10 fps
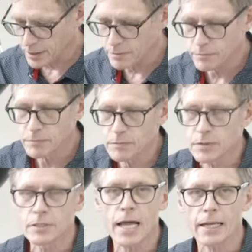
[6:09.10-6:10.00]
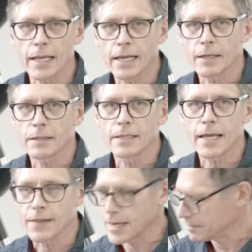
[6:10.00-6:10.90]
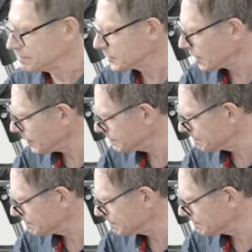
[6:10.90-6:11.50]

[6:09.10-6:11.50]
can start getting it together now, shall we?